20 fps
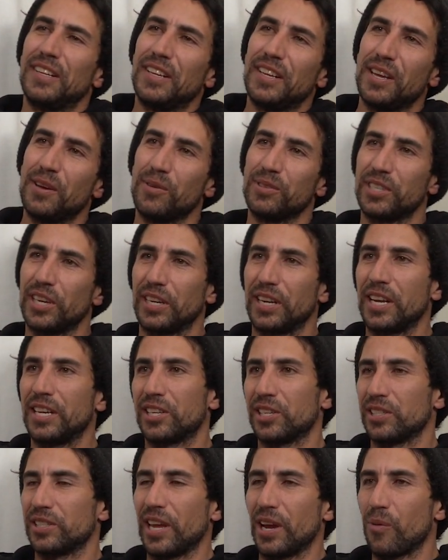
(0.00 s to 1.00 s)
it was
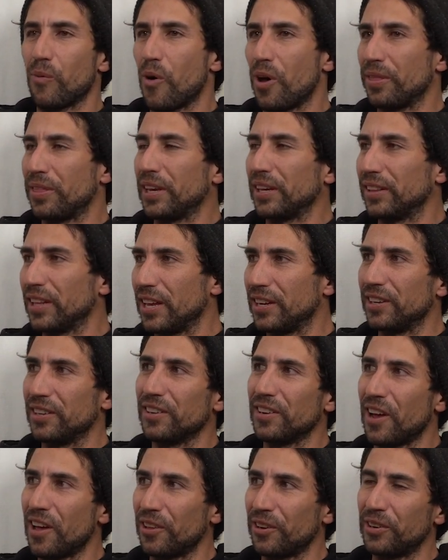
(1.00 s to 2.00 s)
one thing led to
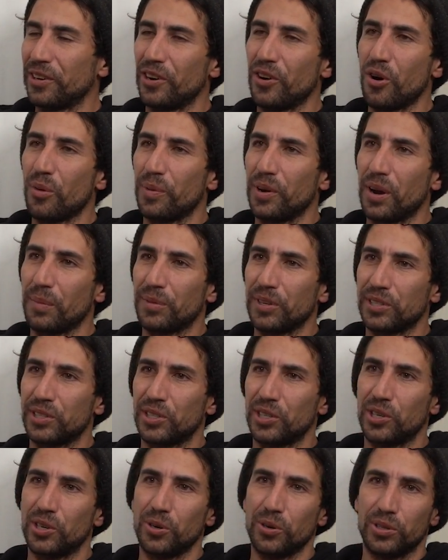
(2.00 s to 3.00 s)
another, and it opened up this
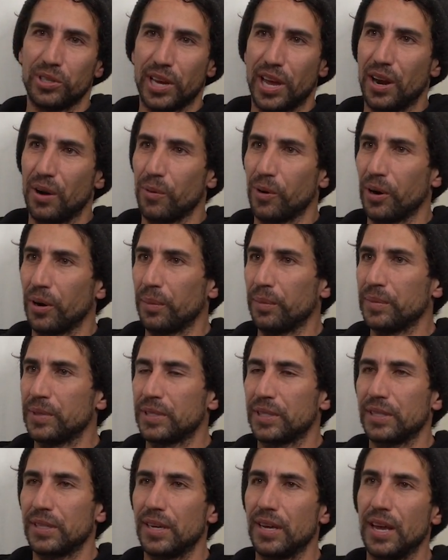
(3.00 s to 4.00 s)
huge can of
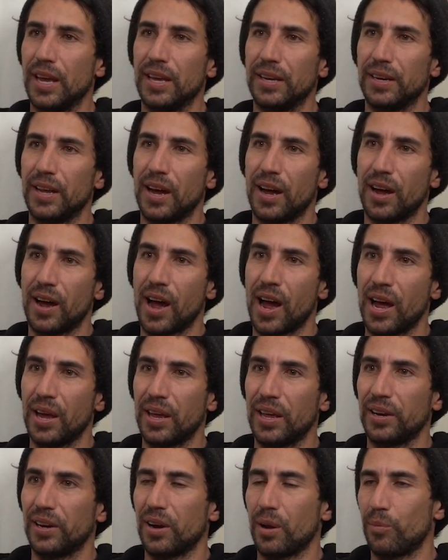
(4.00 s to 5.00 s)
worms. And I
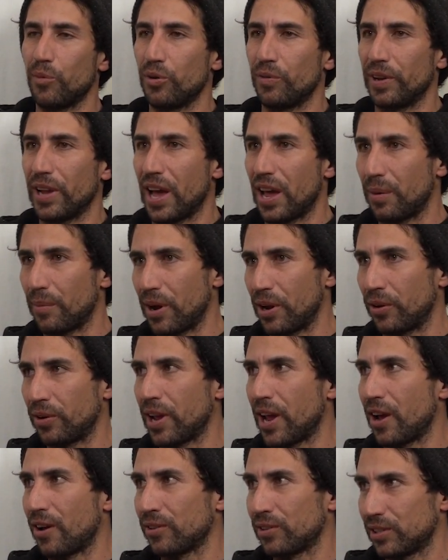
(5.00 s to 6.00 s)
ended up moving out of my own
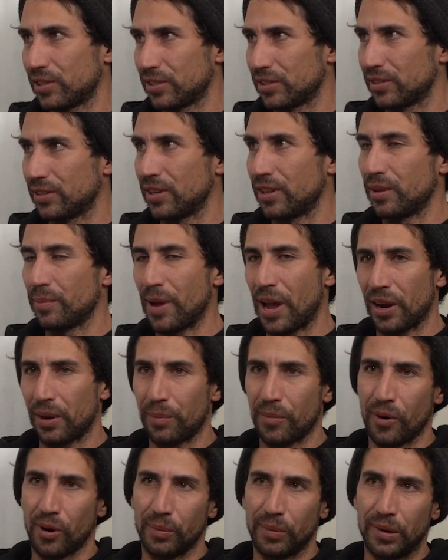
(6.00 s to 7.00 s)
house in the back
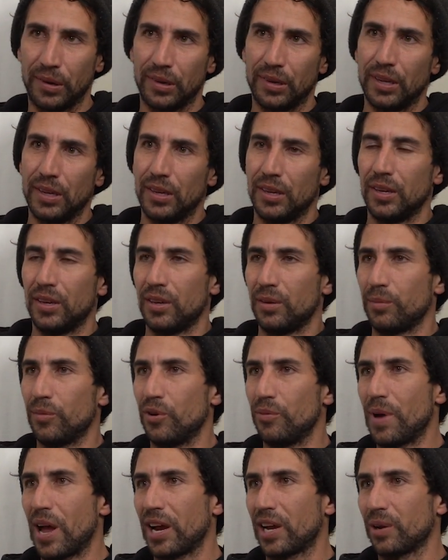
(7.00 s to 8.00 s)
apartment,
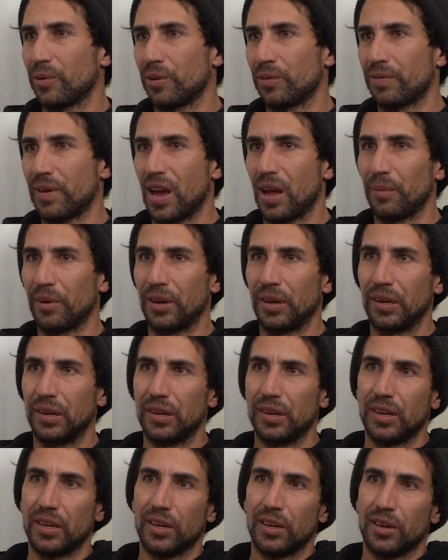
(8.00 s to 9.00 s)
moved back in with family.
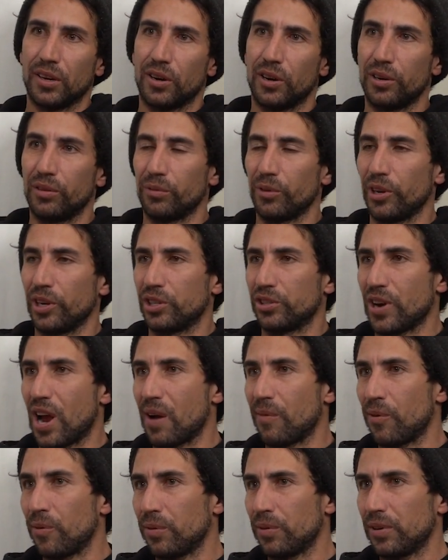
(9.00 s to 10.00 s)
Couldn't really
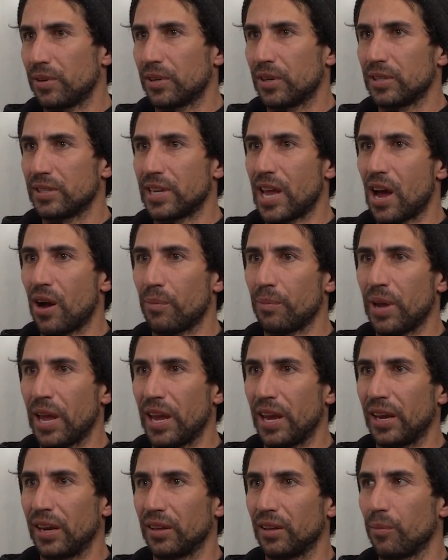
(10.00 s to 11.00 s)
travel because now I'm
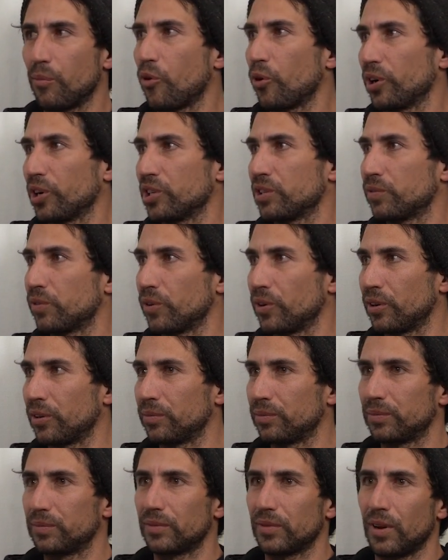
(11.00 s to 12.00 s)
paying the mortgage
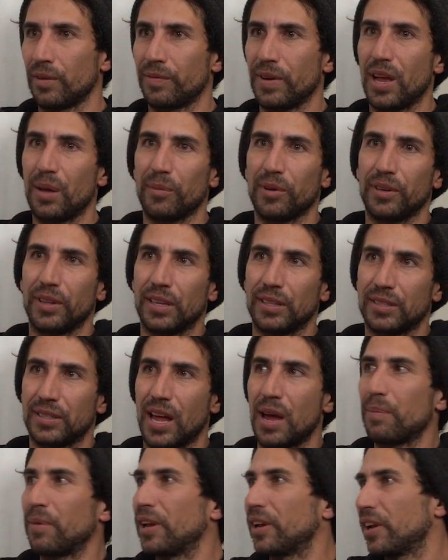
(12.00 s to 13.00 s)
for a family that's
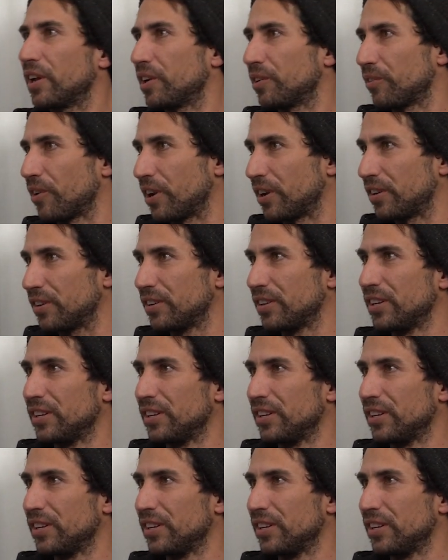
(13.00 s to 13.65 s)
not paying any rent.